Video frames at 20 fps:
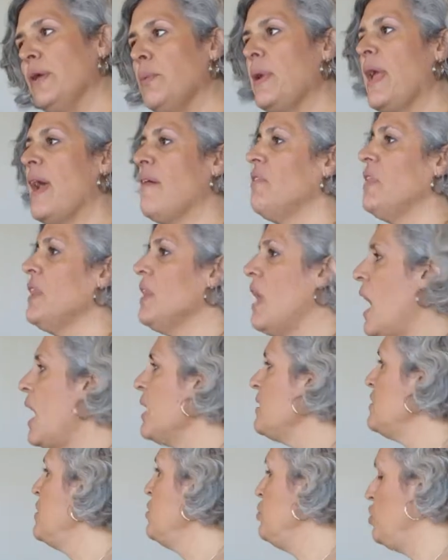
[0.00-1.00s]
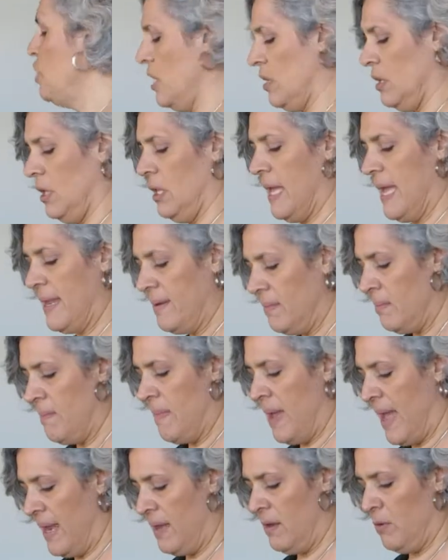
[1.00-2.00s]
We have a lot to juggle. And
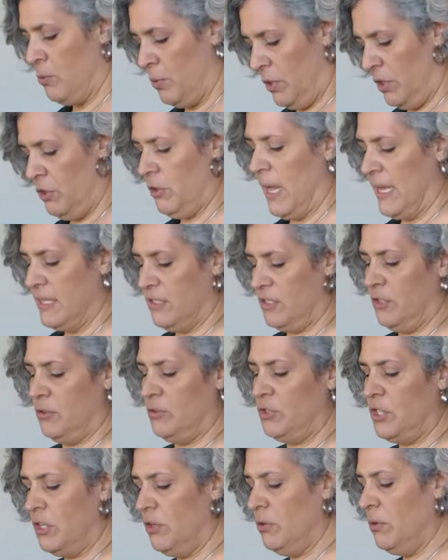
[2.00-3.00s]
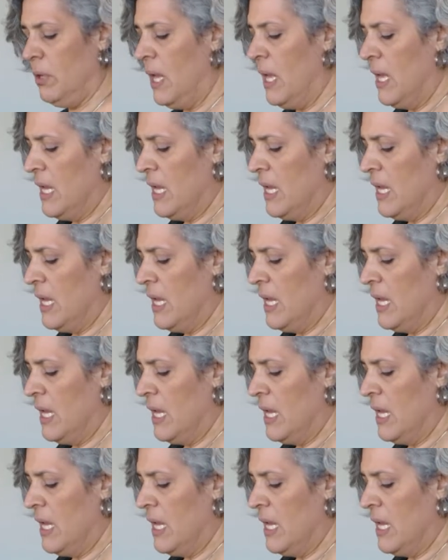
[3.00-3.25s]
men, you guys do too.